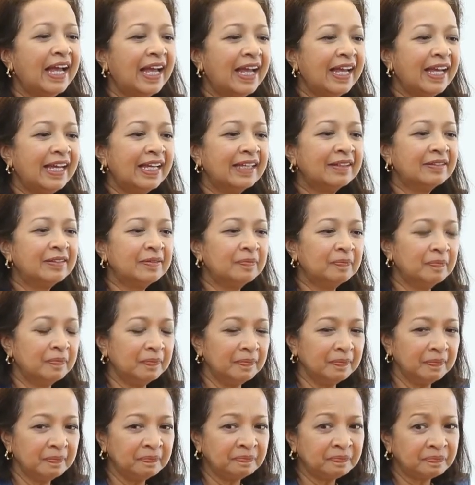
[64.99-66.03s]
And
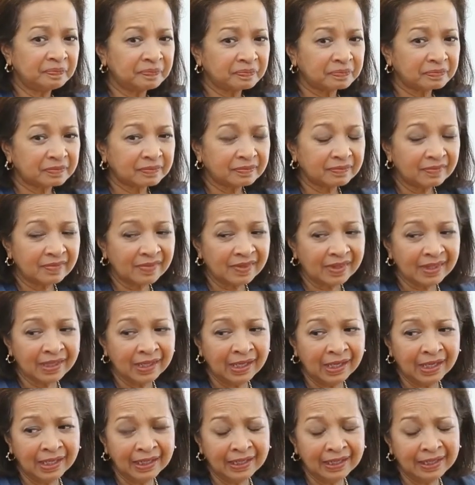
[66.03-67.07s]

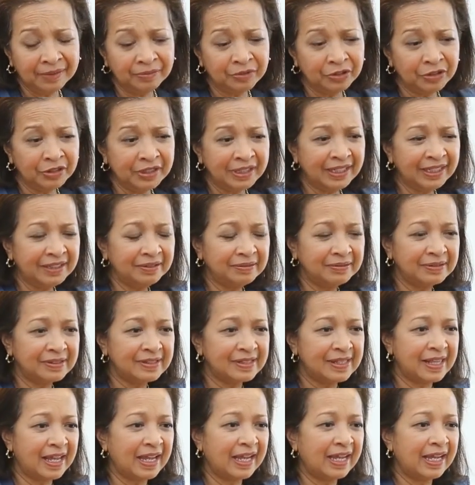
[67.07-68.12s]
Lim Guan Eng
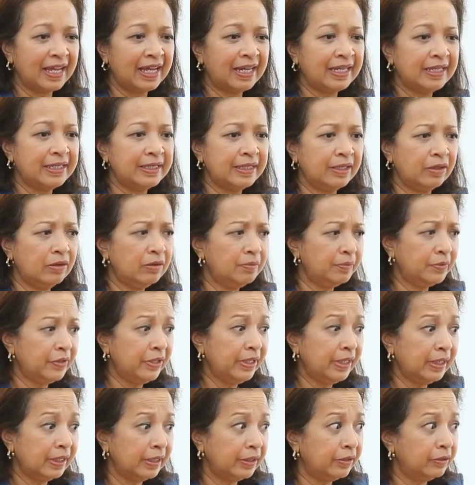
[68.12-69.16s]
was there and he said, oh,
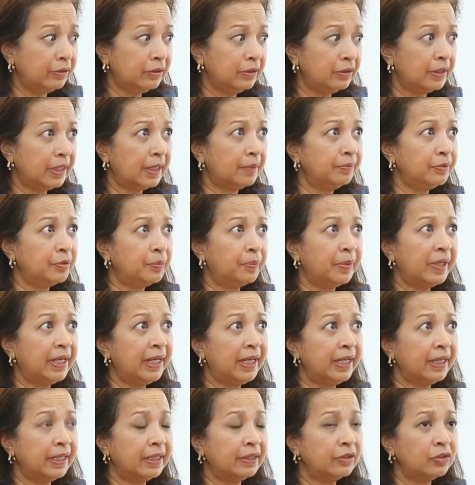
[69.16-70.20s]
Marina, you got to come to
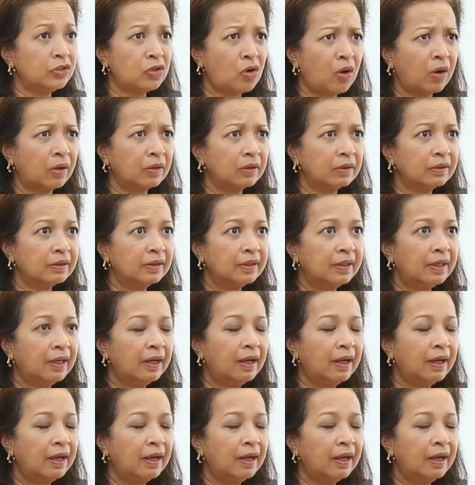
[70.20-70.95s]
Penang and talk.